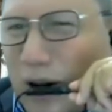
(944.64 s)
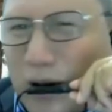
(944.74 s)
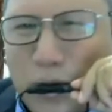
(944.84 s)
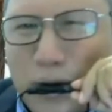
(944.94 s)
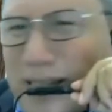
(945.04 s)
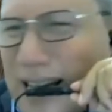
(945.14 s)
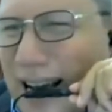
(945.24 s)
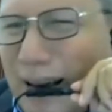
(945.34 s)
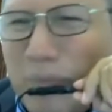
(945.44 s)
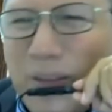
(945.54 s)
You got no
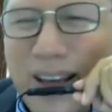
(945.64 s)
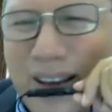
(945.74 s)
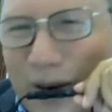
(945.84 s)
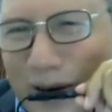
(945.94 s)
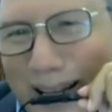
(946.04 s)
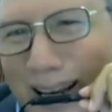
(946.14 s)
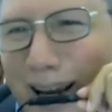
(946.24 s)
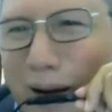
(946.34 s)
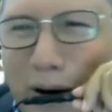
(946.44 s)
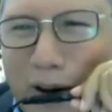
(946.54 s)
time. You're
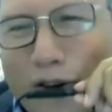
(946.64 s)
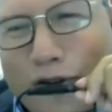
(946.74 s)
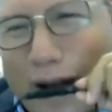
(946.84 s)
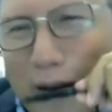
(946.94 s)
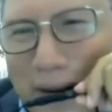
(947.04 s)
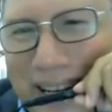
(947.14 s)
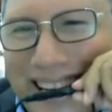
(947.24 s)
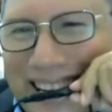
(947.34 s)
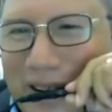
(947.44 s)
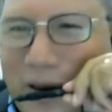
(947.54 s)
thinking about your
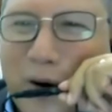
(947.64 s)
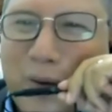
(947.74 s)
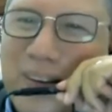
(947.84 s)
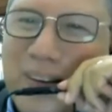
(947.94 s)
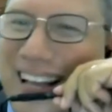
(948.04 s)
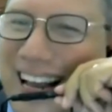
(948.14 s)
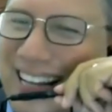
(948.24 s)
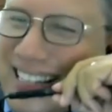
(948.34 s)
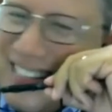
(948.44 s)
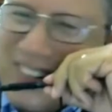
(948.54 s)
family at home.
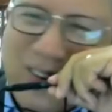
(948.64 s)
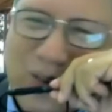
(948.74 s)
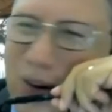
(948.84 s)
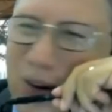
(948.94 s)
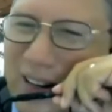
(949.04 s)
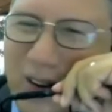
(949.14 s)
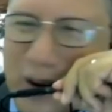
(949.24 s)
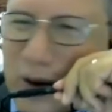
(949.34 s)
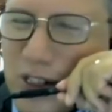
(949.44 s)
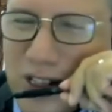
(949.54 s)
And you have to go and
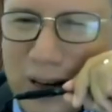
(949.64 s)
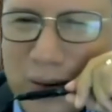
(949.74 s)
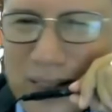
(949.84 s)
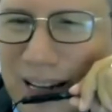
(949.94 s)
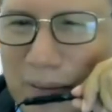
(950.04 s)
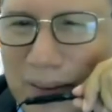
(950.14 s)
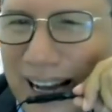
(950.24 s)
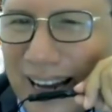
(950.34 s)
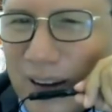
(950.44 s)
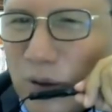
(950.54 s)
negotiate with some
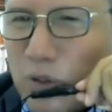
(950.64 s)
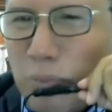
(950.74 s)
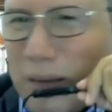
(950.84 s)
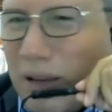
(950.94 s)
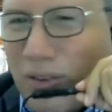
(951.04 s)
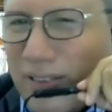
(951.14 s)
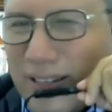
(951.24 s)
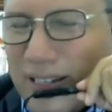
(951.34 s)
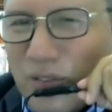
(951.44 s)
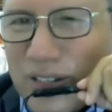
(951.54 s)
guy who's being
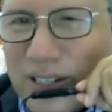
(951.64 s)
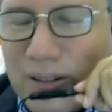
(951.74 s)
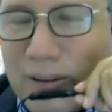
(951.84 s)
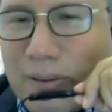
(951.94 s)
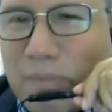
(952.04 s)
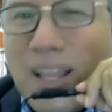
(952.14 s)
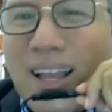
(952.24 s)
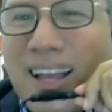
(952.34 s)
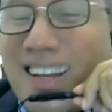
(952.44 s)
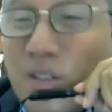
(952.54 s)
very difficult.
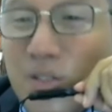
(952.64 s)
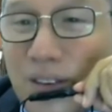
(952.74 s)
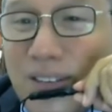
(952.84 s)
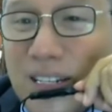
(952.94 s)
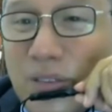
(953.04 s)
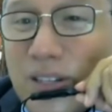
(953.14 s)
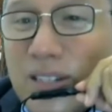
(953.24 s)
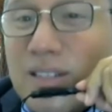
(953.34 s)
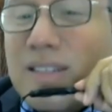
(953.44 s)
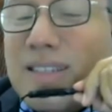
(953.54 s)
Very
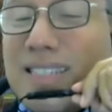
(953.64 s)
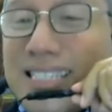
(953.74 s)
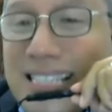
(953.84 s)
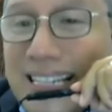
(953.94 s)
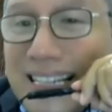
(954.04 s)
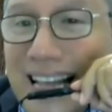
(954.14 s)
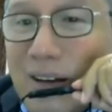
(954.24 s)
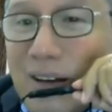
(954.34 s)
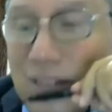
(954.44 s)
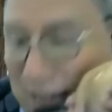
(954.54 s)
difficult. Sit
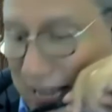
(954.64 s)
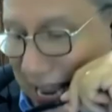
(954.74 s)
down